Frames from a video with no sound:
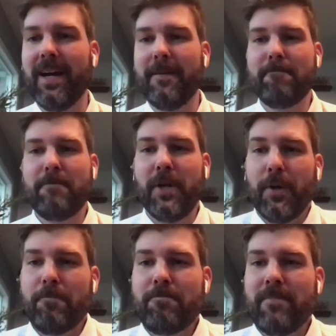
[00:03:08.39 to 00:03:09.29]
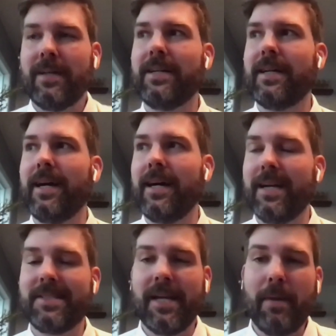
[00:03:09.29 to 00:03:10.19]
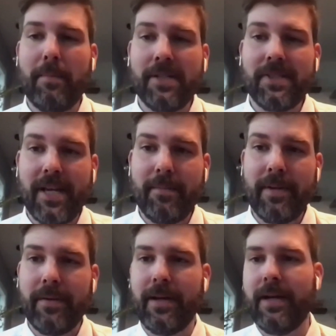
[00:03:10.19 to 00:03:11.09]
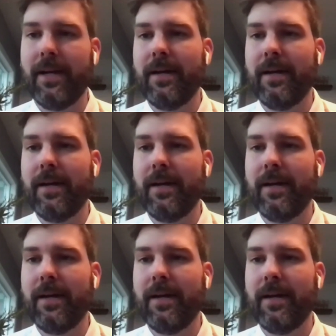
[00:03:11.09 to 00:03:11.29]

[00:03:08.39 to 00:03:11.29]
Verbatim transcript: Uh, you know, uh, I stand by my statement.